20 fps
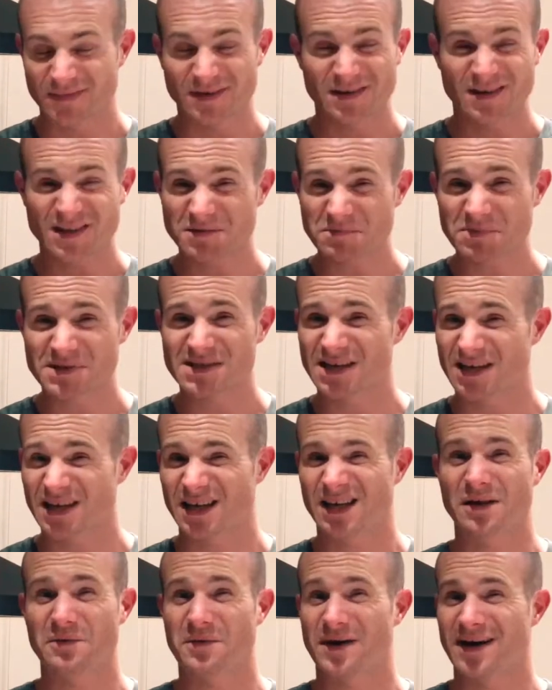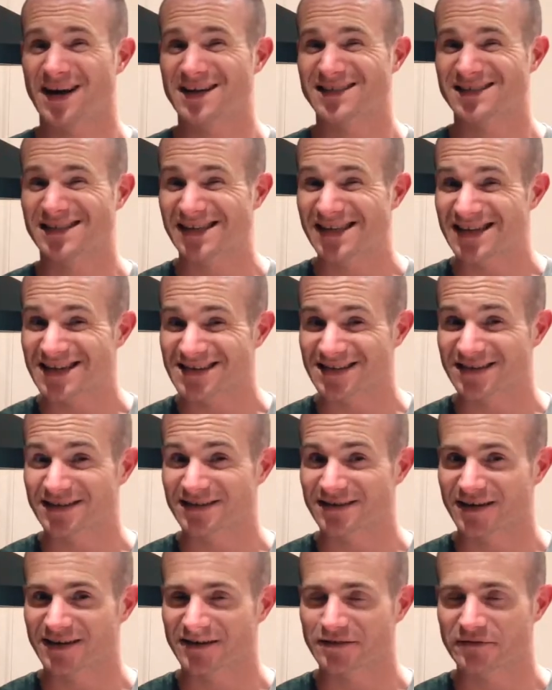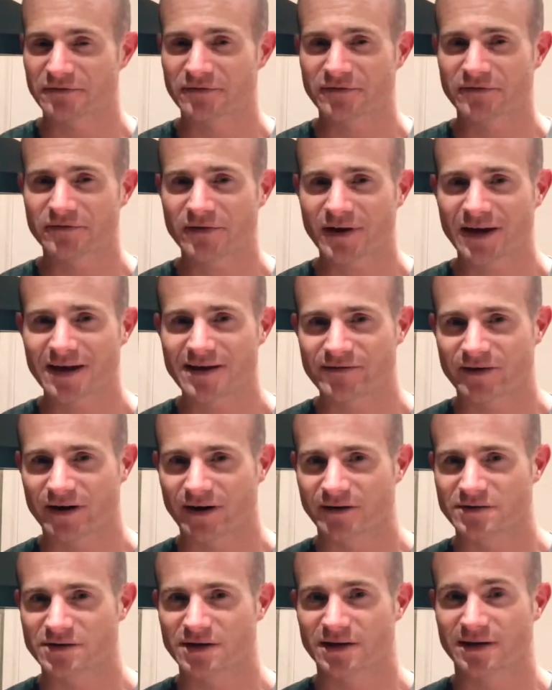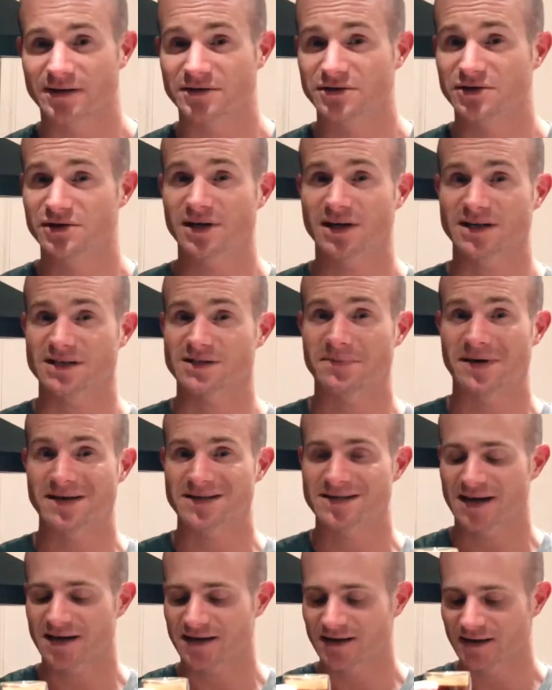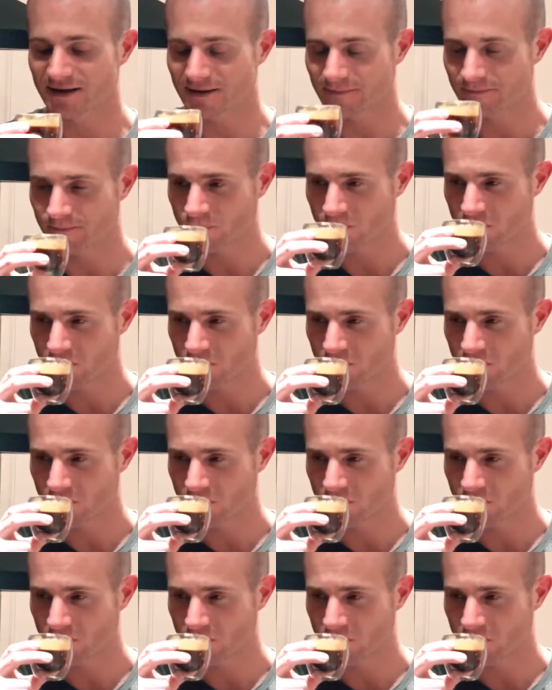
This particular one actually isn't, and the flavour notes in it are just spectacular.